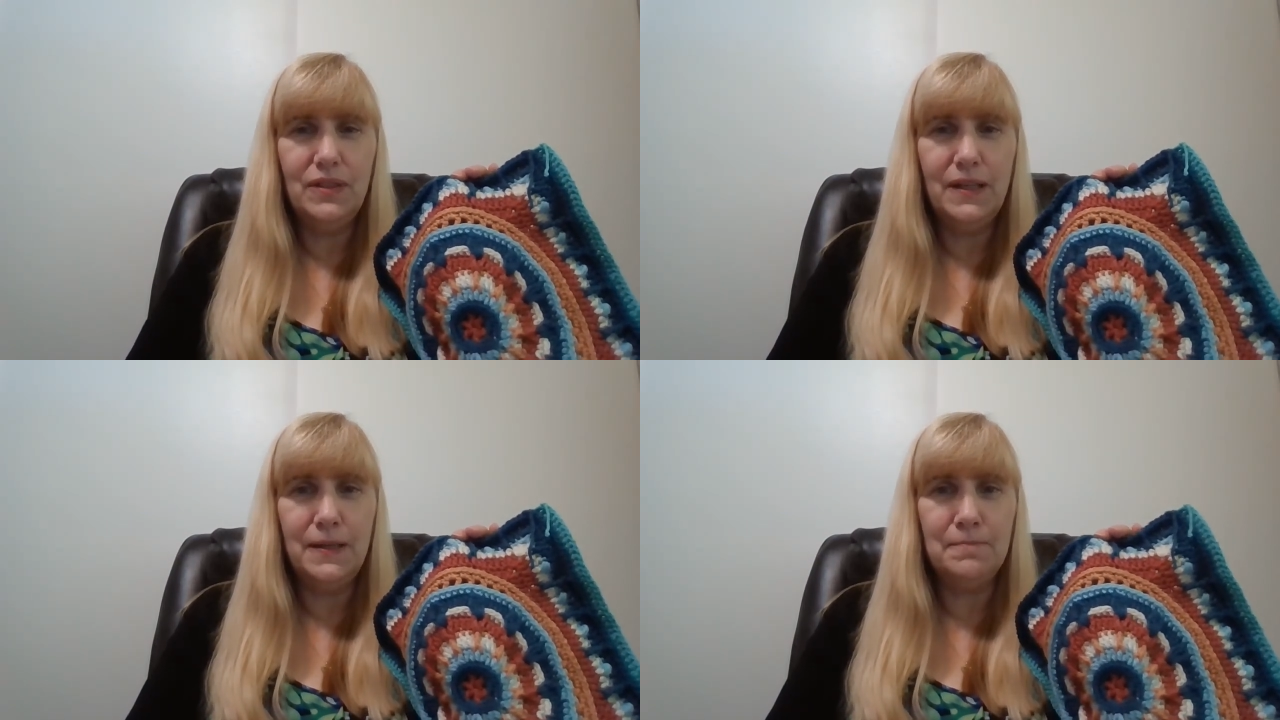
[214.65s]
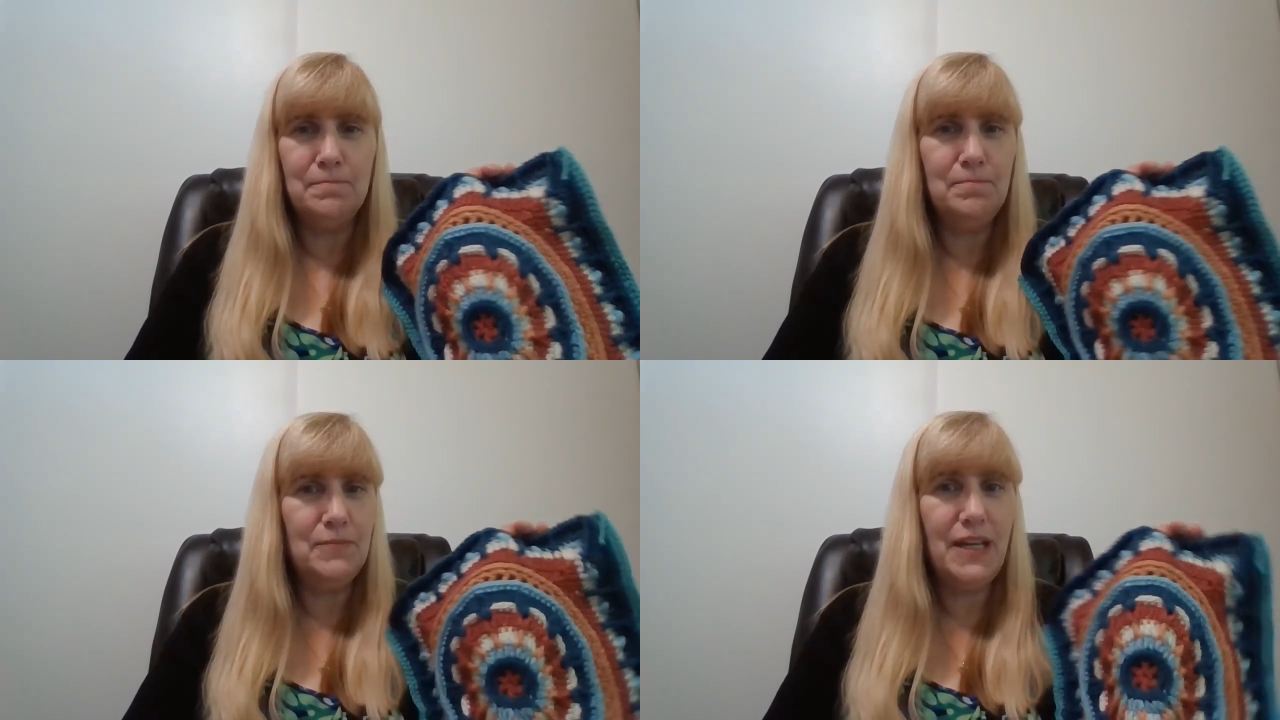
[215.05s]
um,
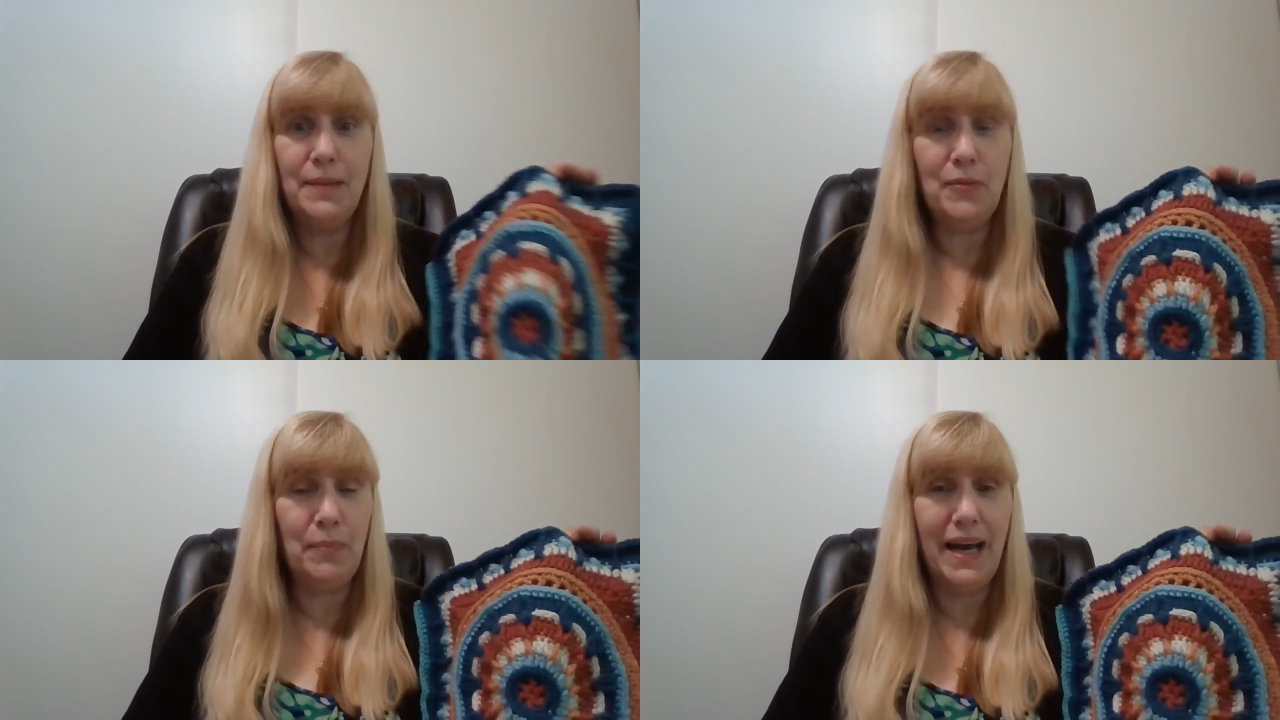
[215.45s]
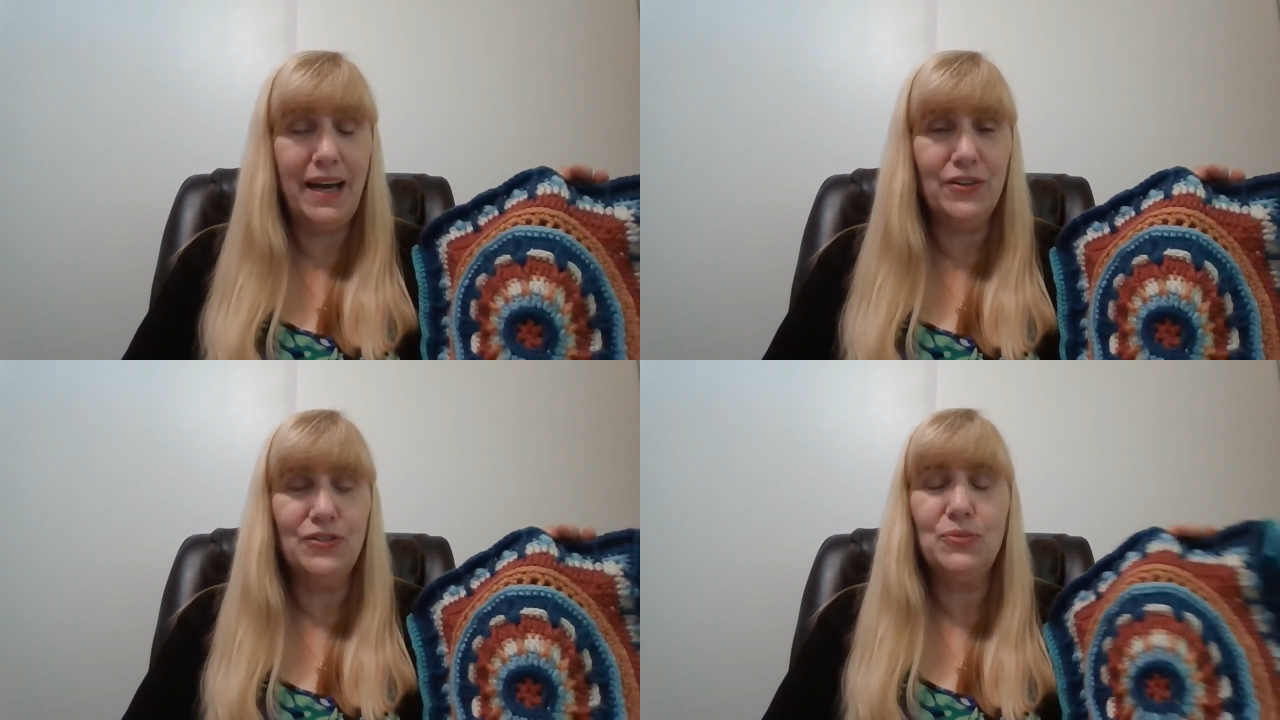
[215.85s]
type of
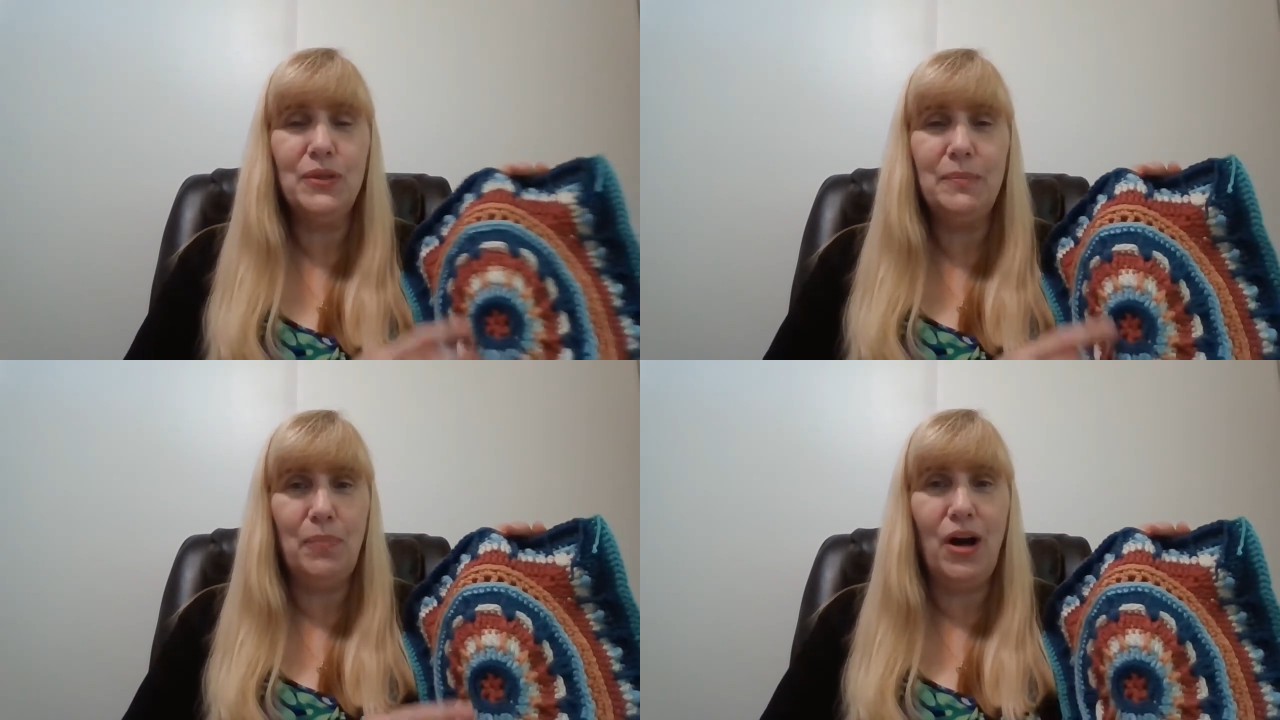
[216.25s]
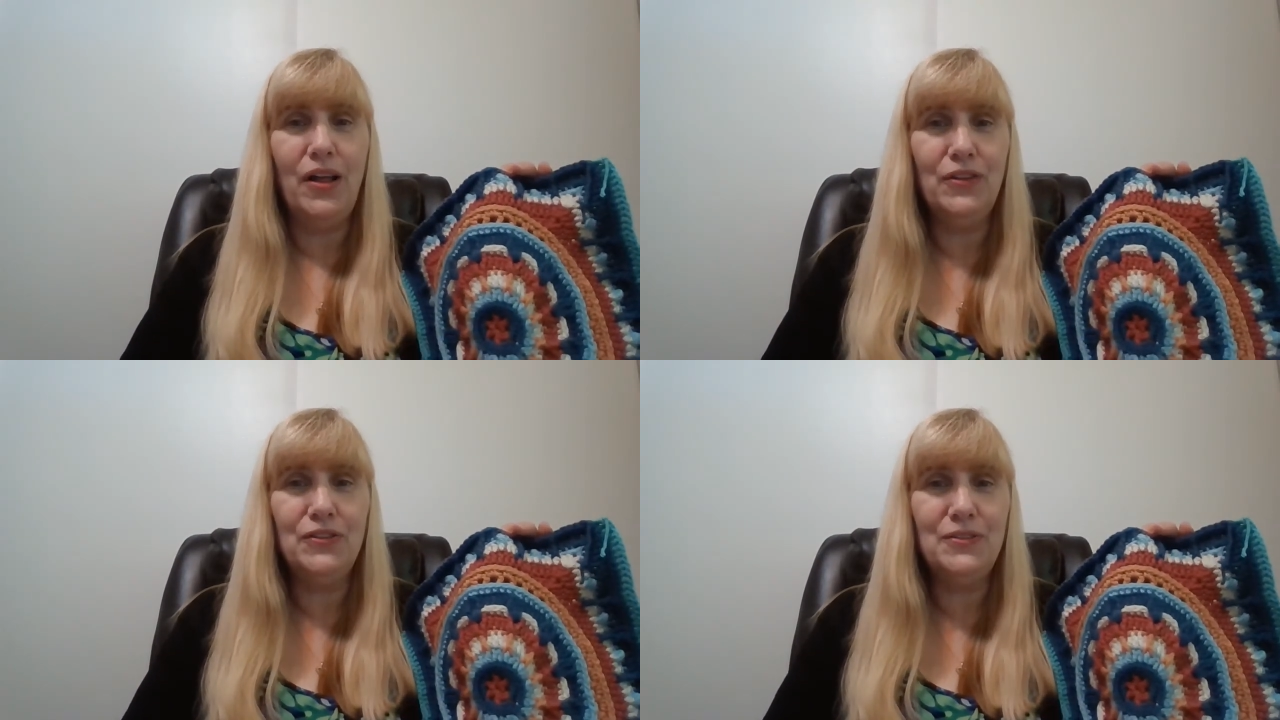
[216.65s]
patterns really
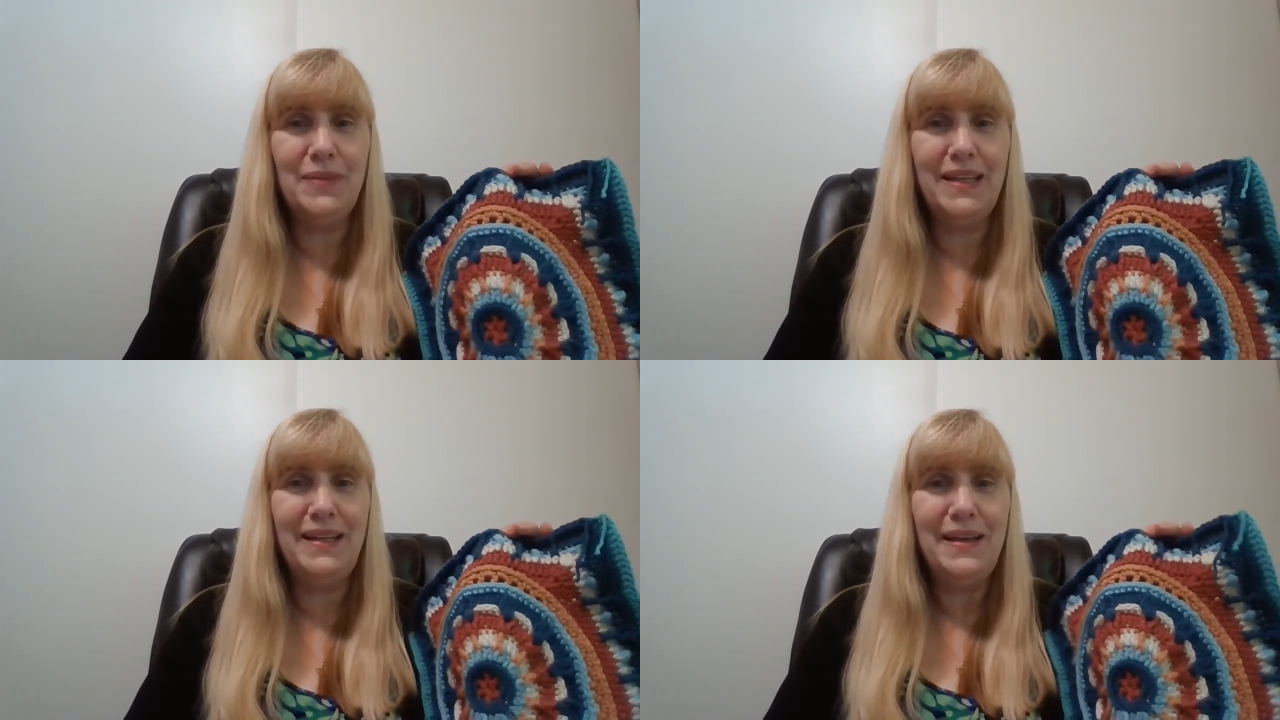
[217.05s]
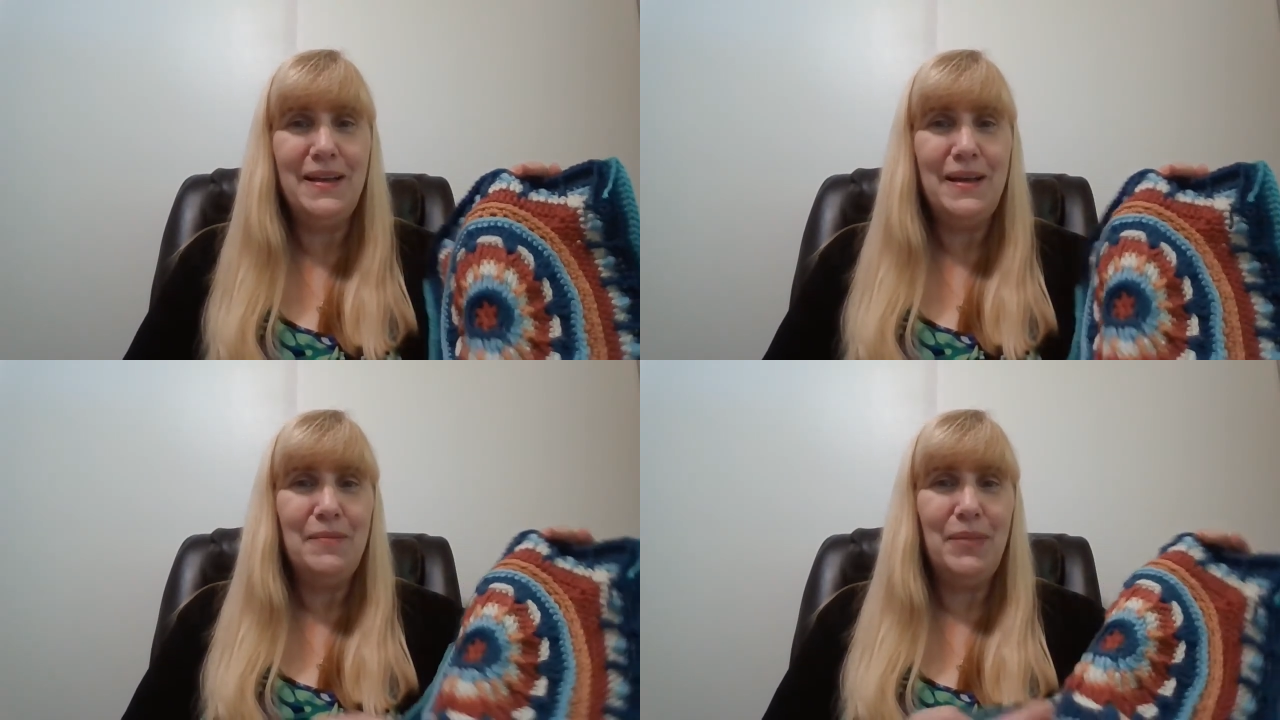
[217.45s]
bothers me
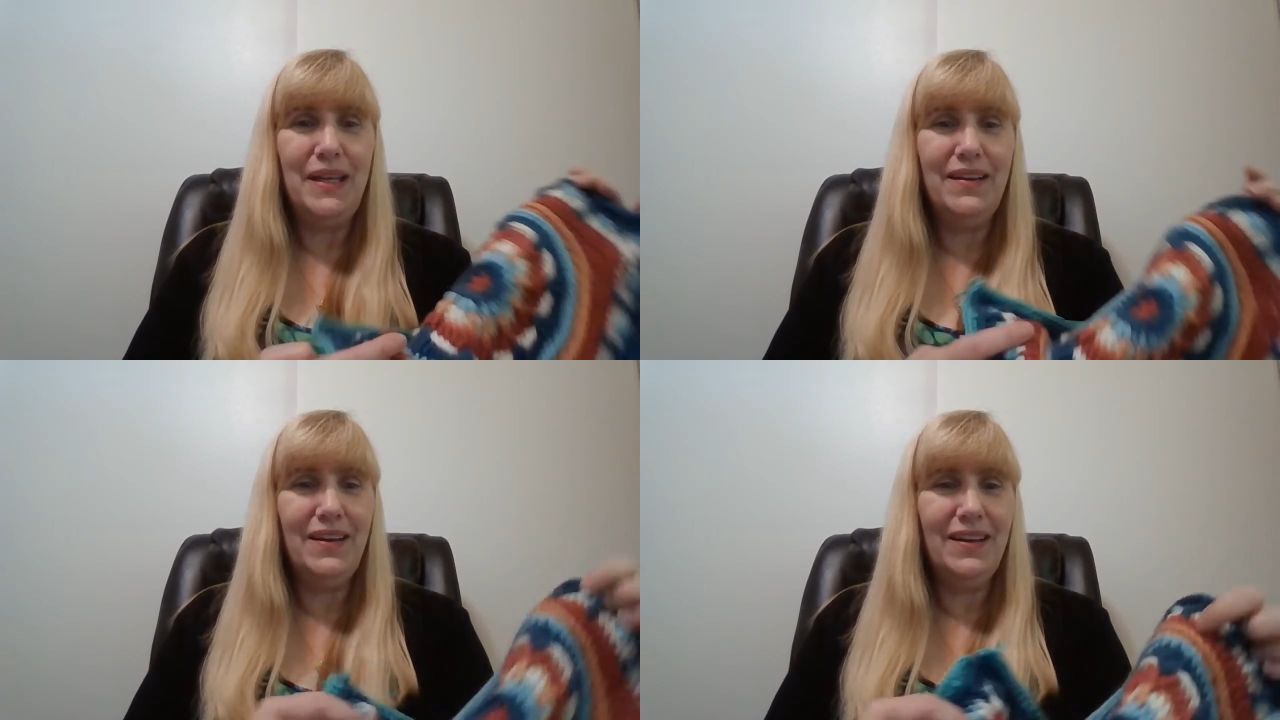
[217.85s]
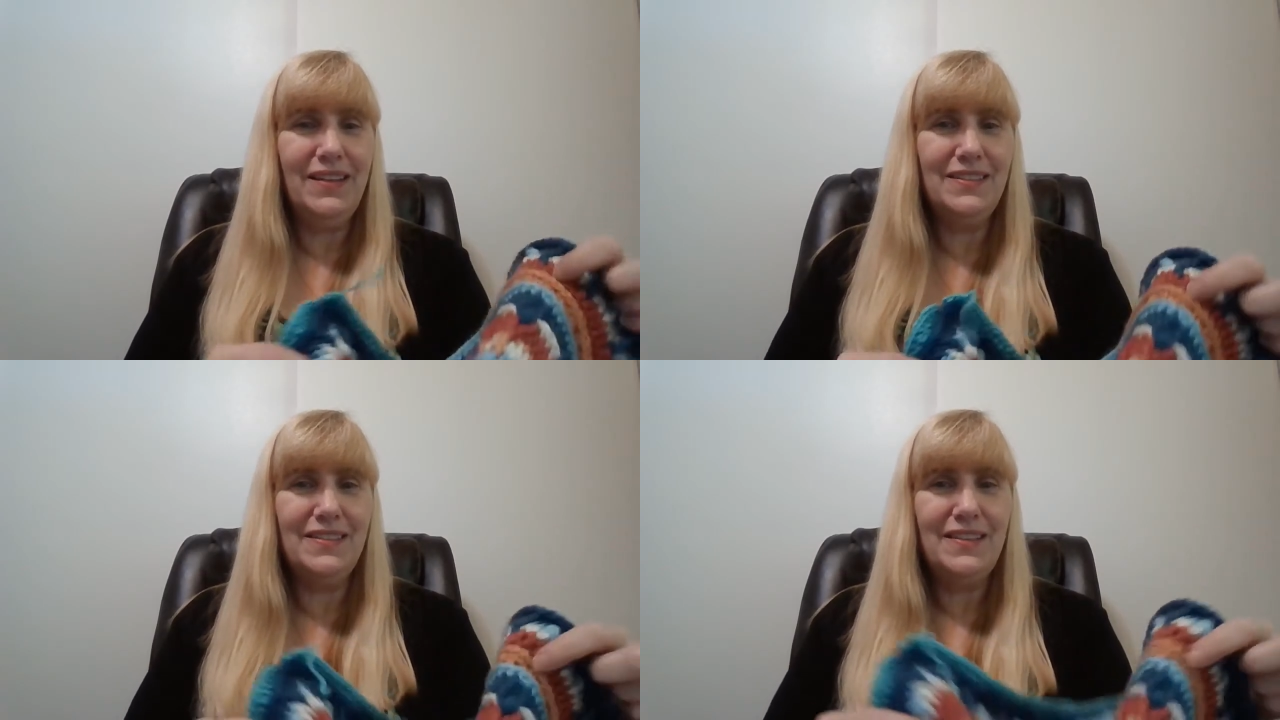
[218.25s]

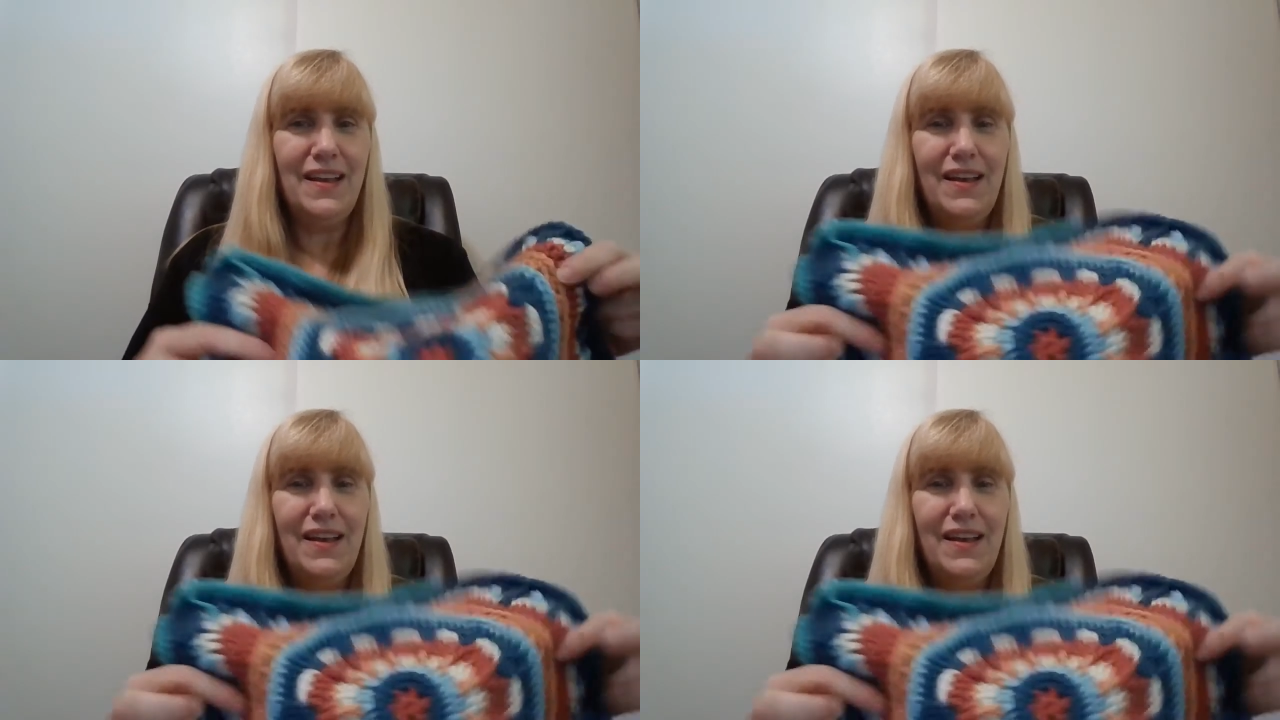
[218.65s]
because